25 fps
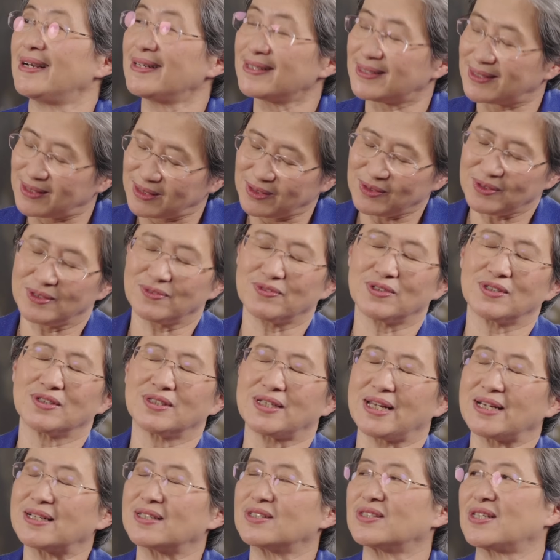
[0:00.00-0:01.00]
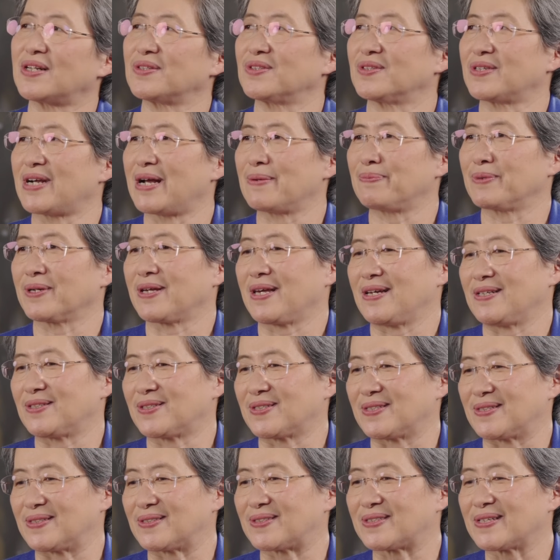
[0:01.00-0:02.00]
Server data center
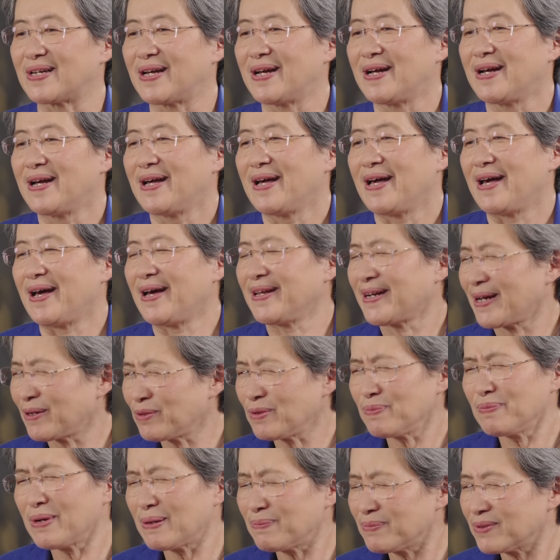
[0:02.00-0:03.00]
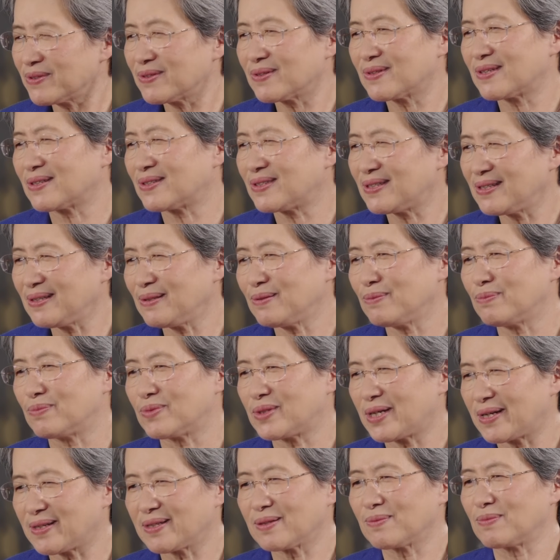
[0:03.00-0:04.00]
applications. And I remember the team
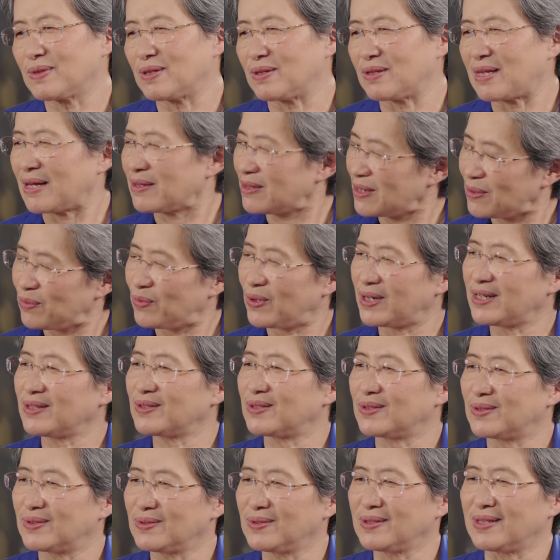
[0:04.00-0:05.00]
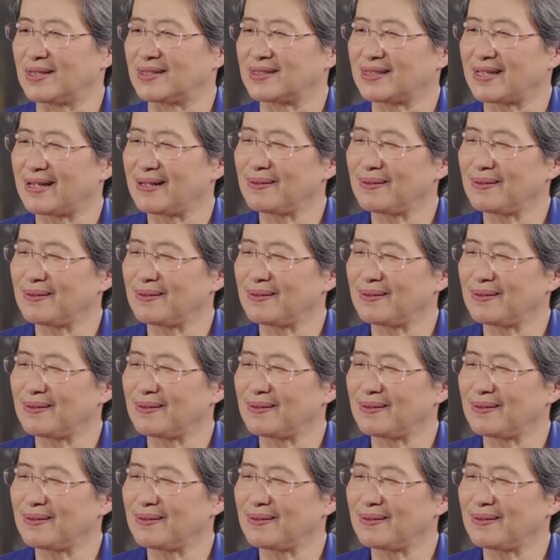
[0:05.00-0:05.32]
telling me that they wanted to do this.